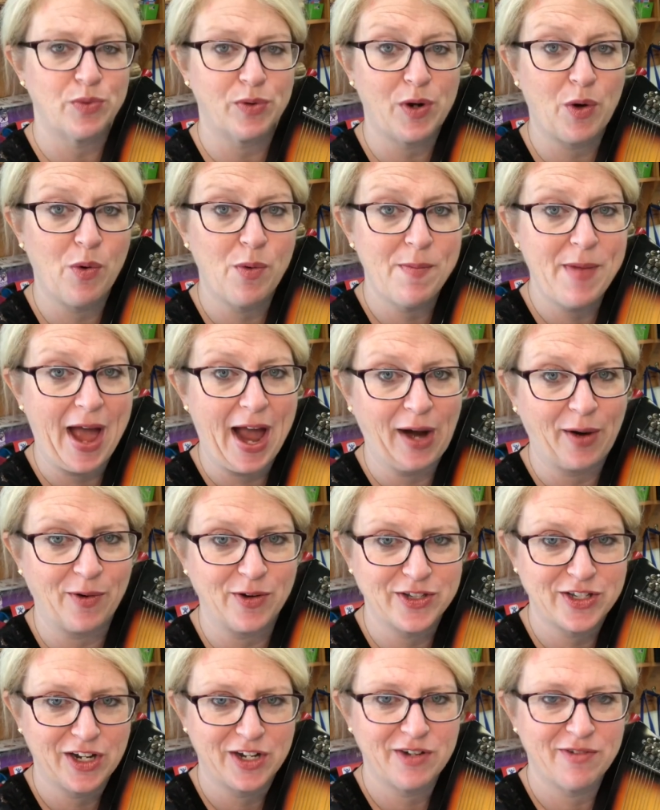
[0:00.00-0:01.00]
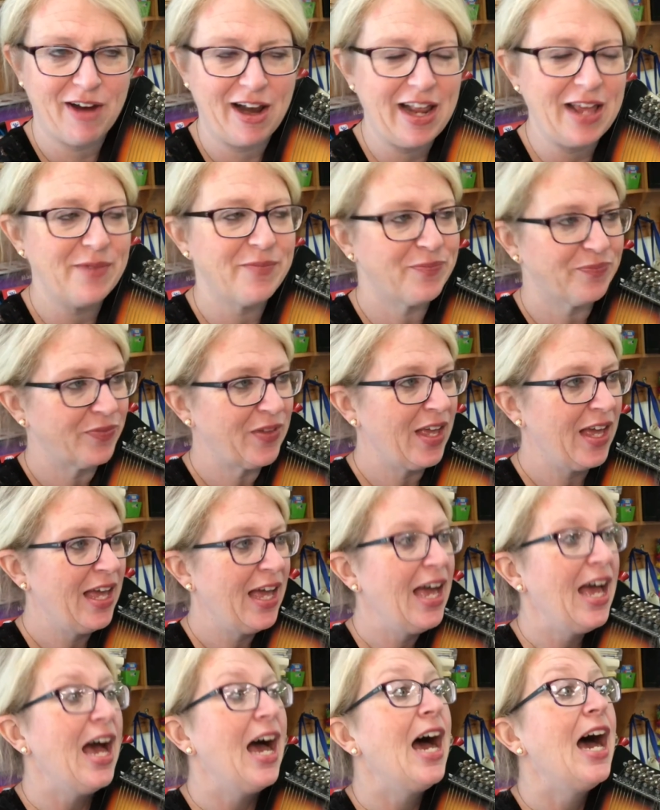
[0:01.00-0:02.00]
we're going backwards. Are you ready?
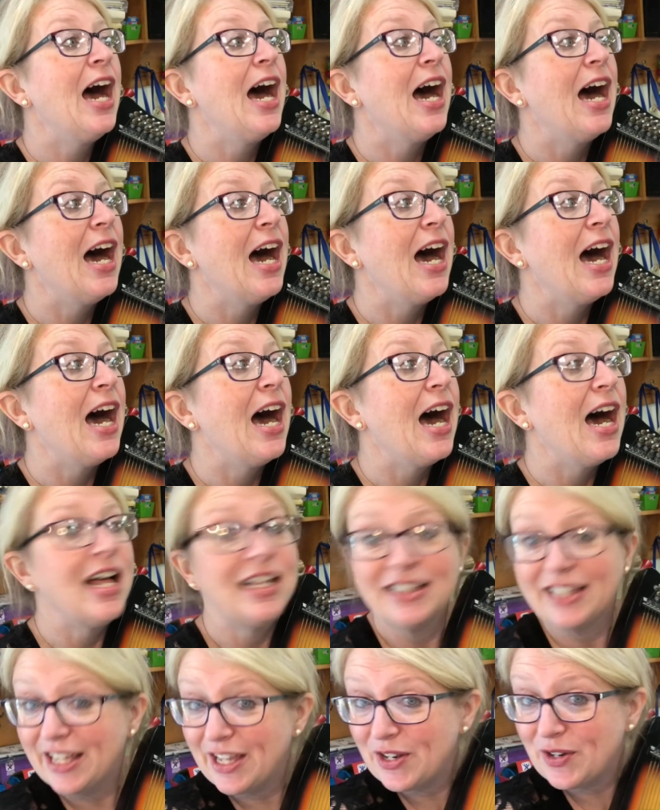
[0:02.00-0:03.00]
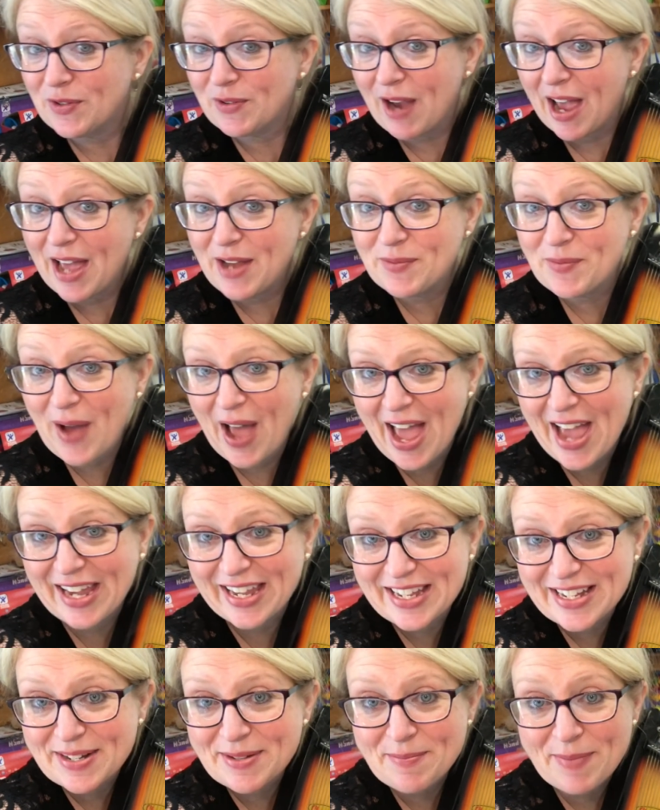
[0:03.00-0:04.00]
Little red
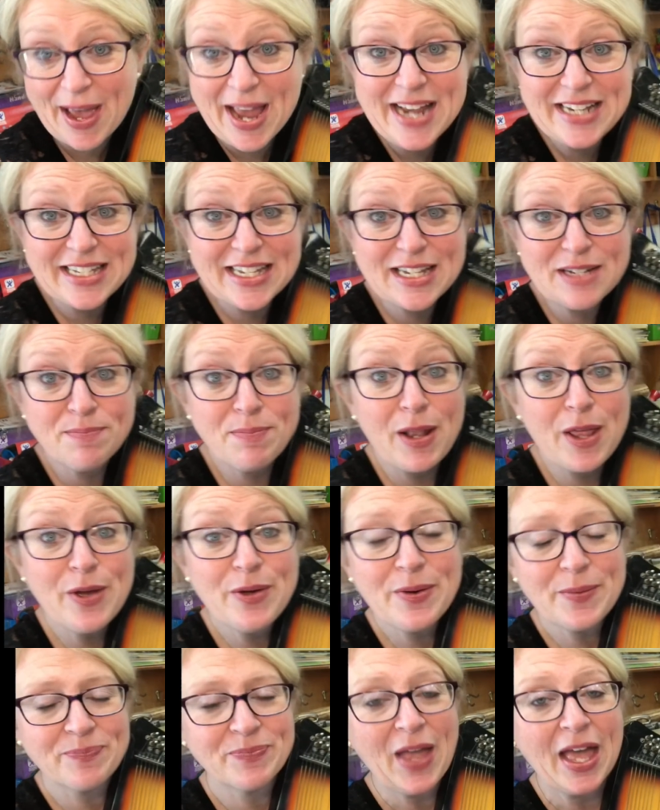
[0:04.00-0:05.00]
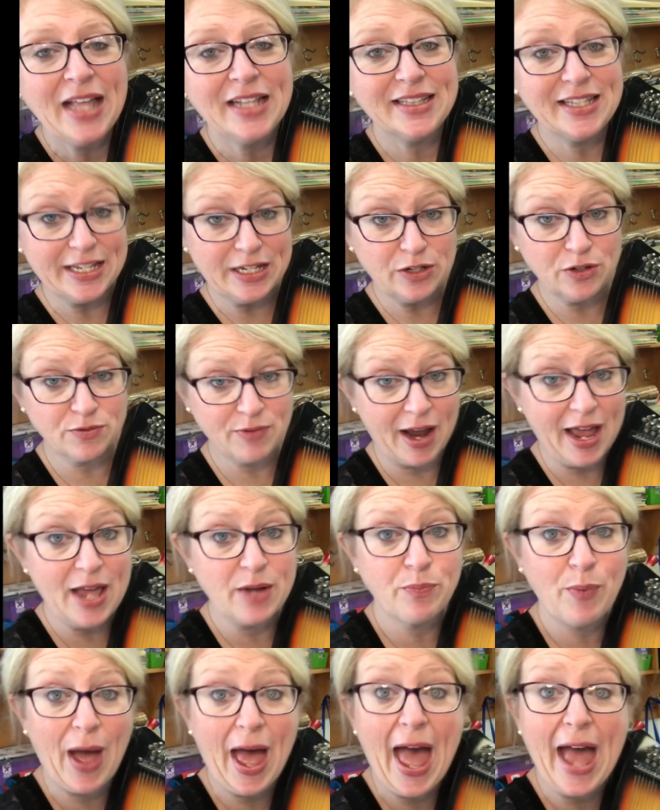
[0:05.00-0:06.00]
wagon painted blue. Little
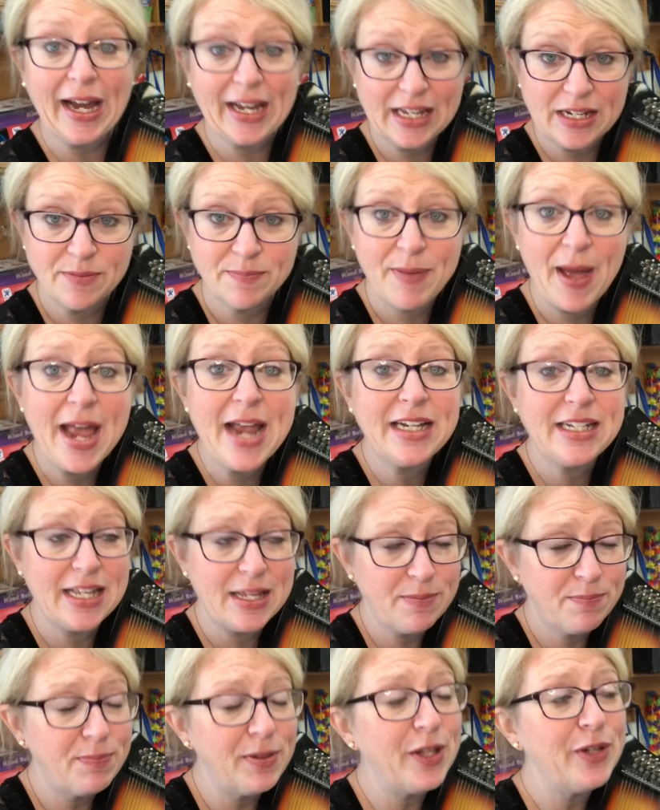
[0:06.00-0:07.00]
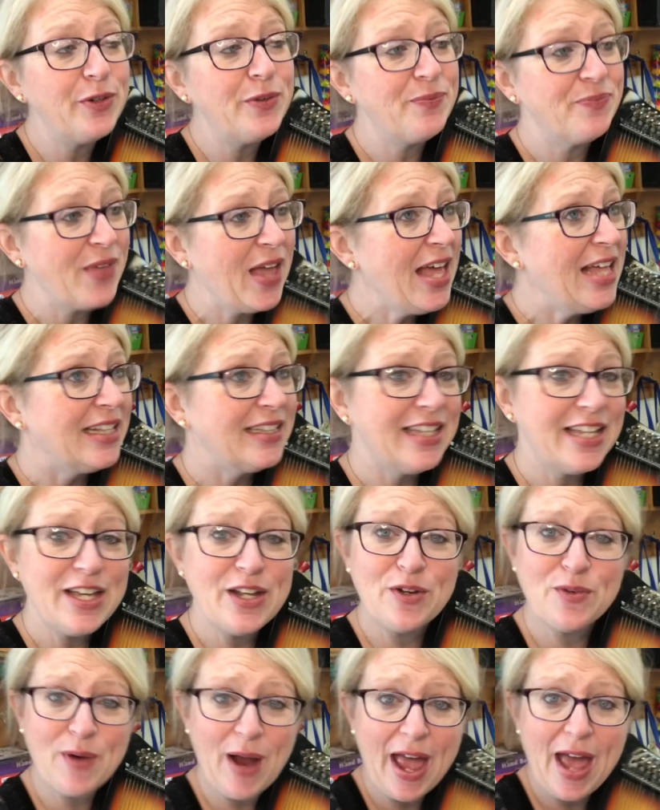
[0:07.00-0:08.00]
red wagon painted blue.
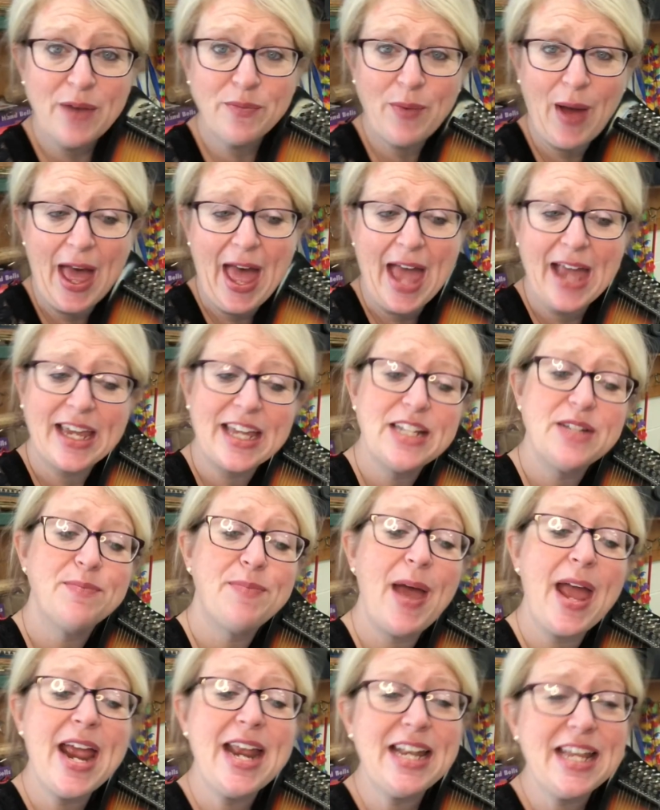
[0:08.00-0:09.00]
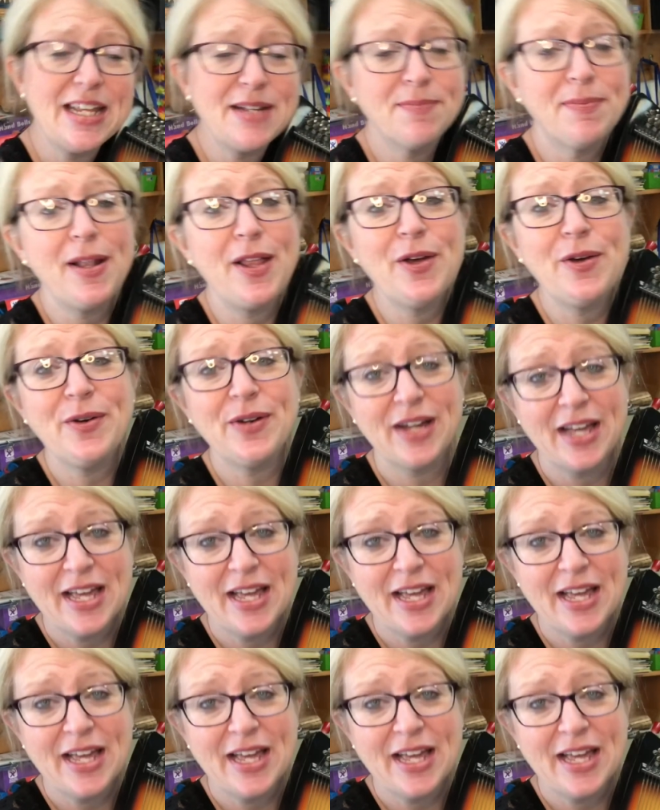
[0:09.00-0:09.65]
Little red wagon painted blue.